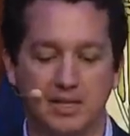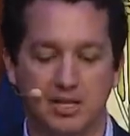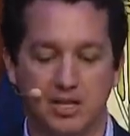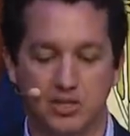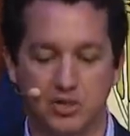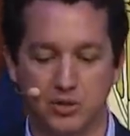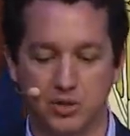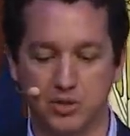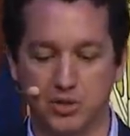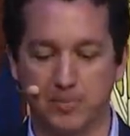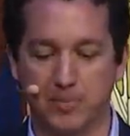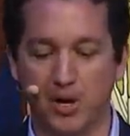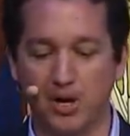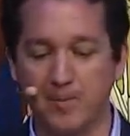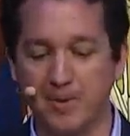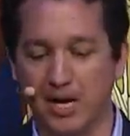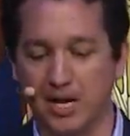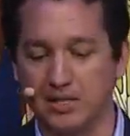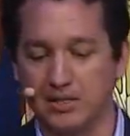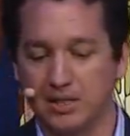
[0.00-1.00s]
And so those are
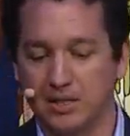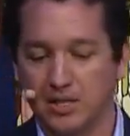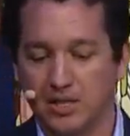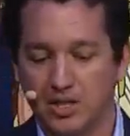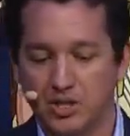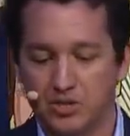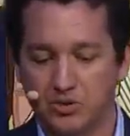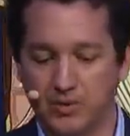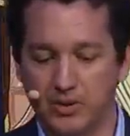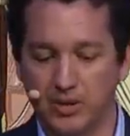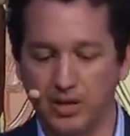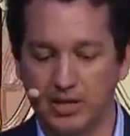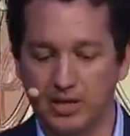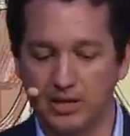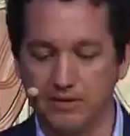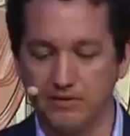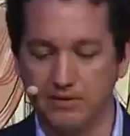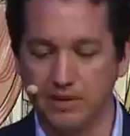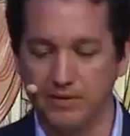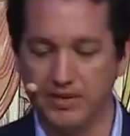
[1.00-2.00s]
permanent. So when we look
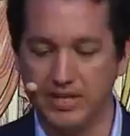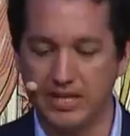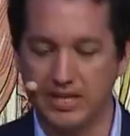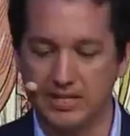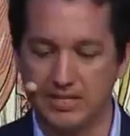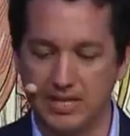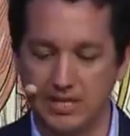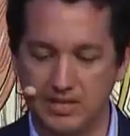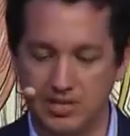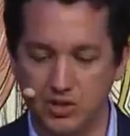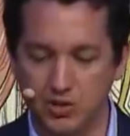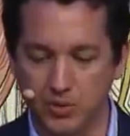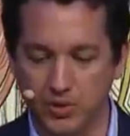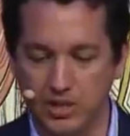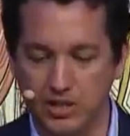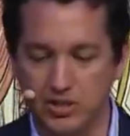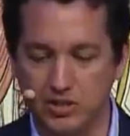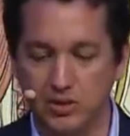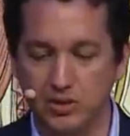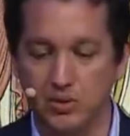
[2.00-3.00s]
at Leviticus
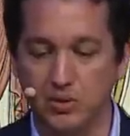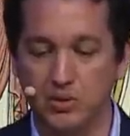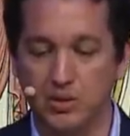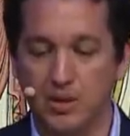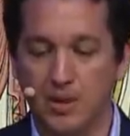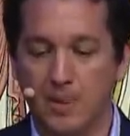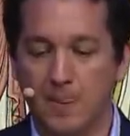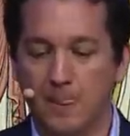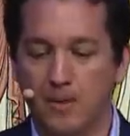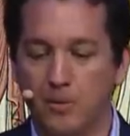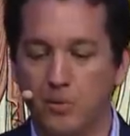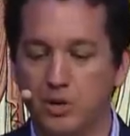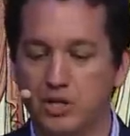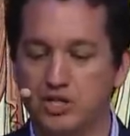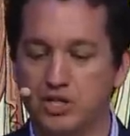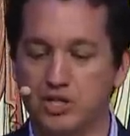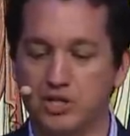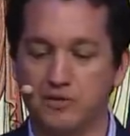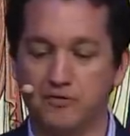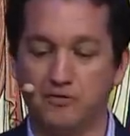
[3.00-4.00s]
18:22,
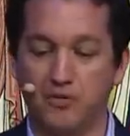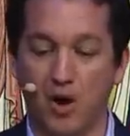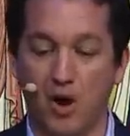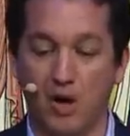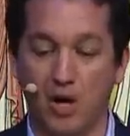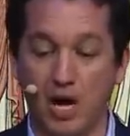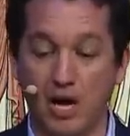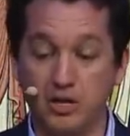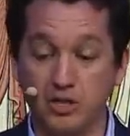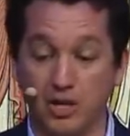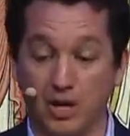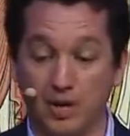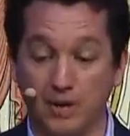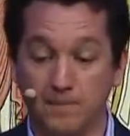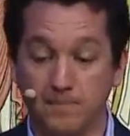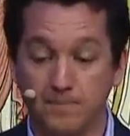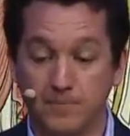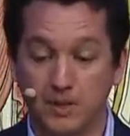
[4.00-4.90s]
which does it fall under?